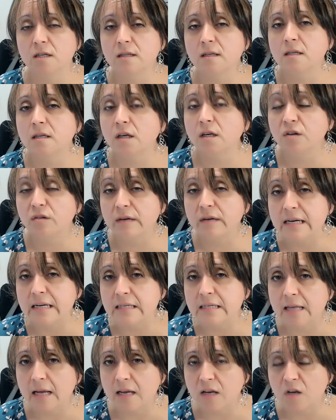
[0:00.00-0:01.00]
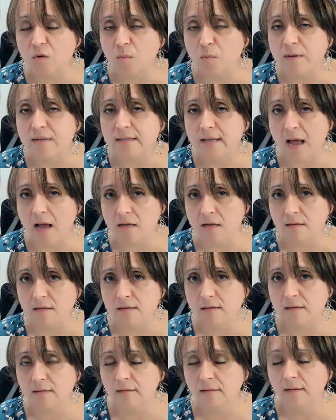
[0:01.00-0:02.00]
to the degrees that you possess.
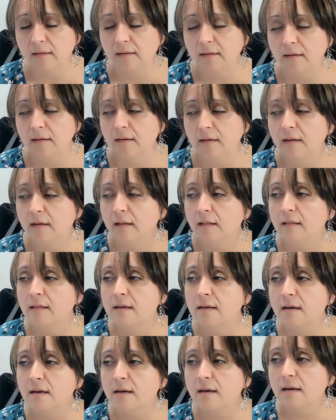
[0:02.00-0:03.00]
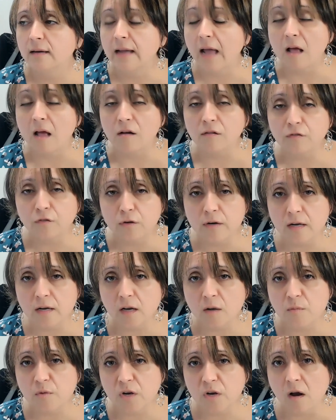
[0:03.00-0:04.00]
The California
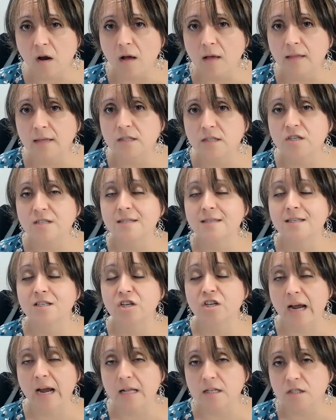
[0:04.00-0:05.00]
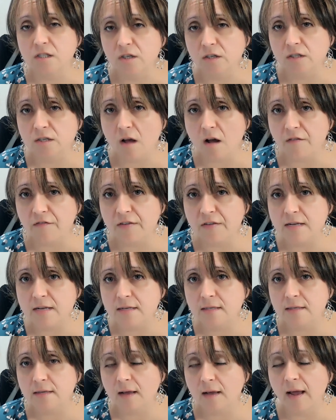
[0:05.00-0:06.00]
Community College's Chancellor's
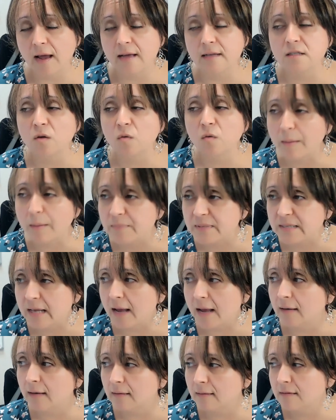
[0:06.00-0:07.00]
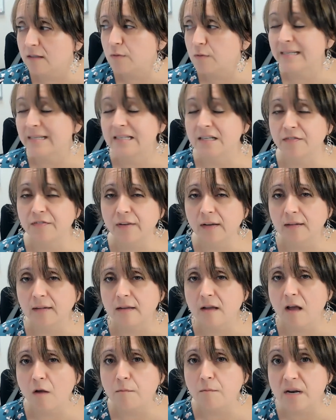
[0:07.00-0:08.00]
Office has a website
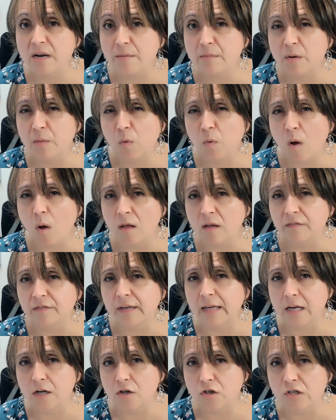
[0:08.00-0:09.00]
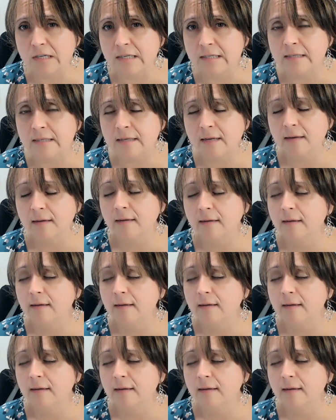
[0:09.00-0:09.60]
specifically on minimum qualifications.